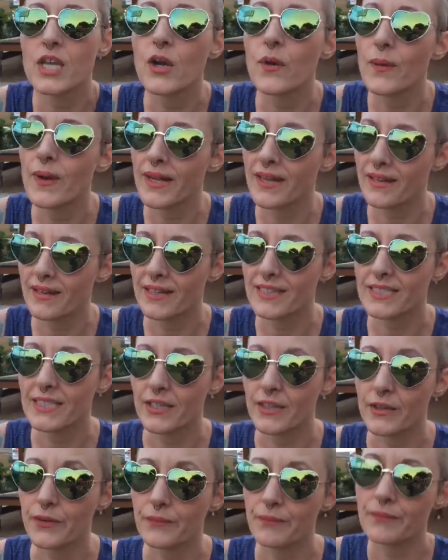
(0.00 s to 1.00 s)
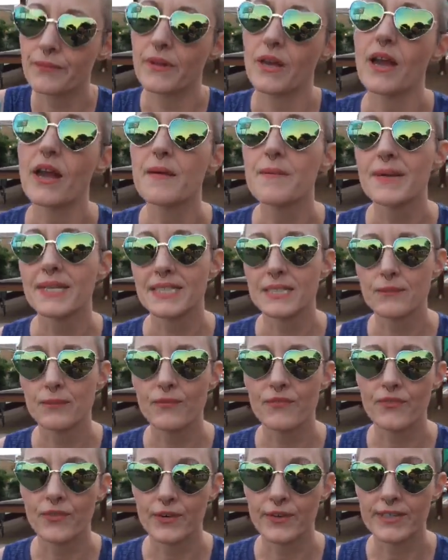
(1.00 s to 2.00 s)
You know what? Can I tell you? I met
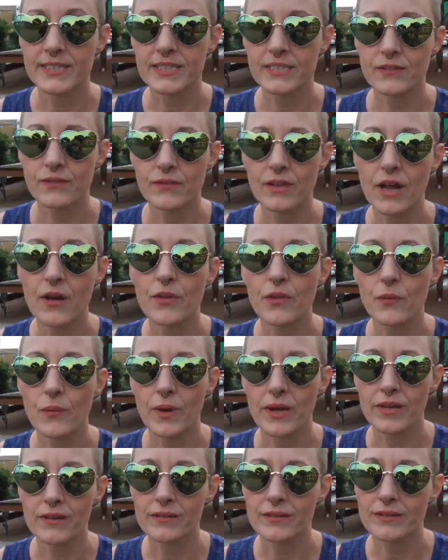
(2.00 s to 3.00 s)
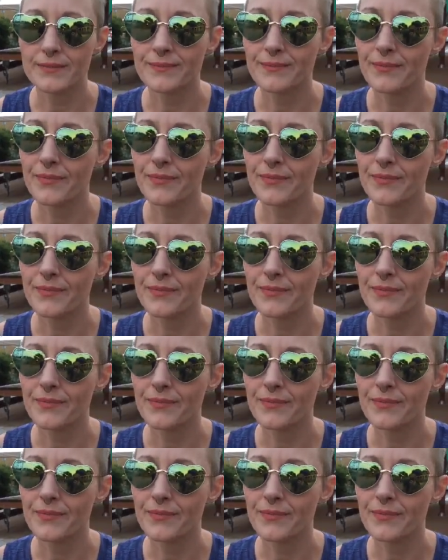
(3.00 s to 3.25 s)
some furries out in the wild.